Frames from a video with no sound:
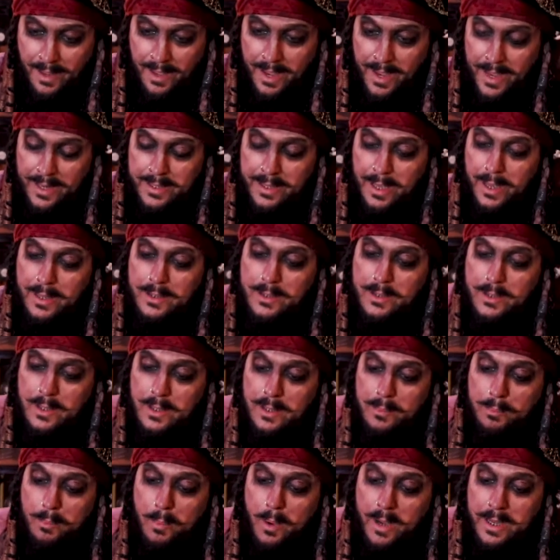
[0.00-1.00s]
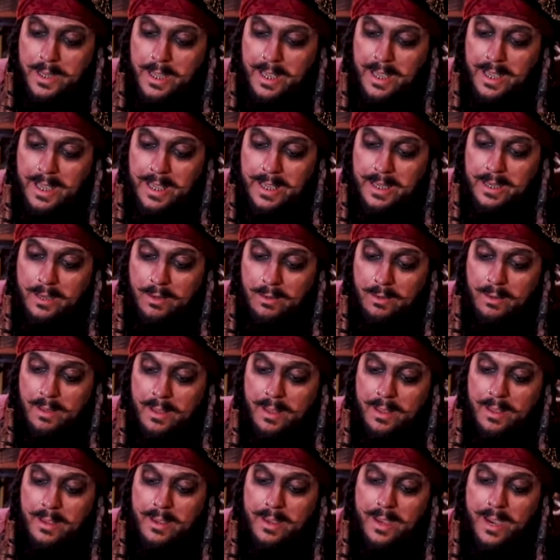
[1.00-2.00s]
and under by your heel,
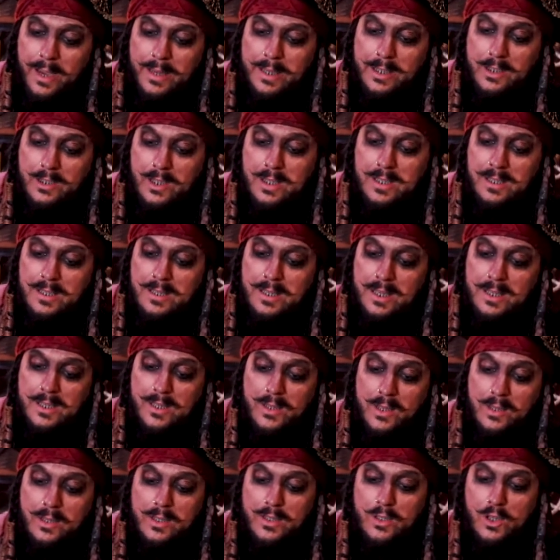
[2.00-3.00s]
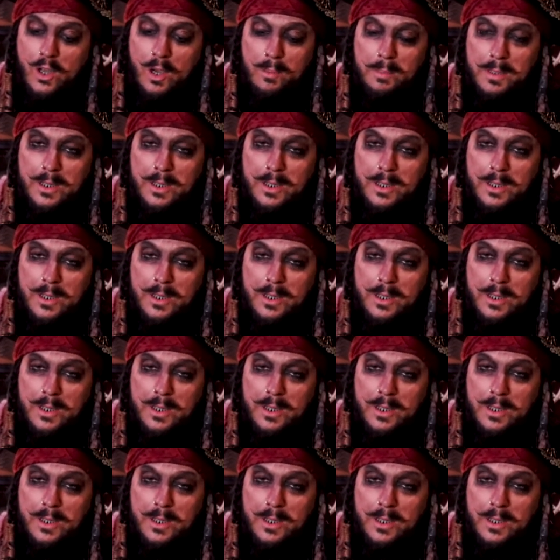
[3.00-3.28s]
and it just sits on the top